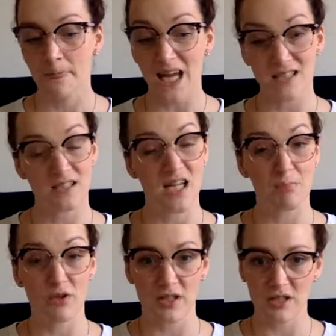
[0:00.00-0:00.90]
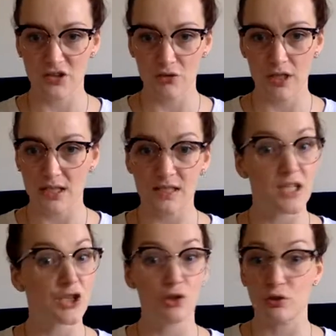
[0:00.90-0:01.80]
entertainment industry, it's
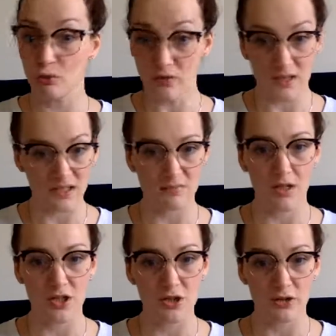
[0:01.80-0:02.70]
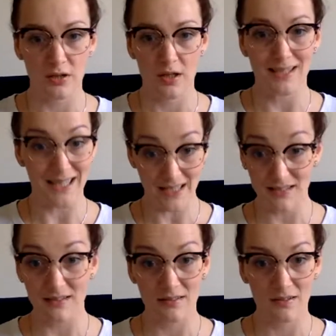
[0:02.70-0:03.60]
not used as much yet,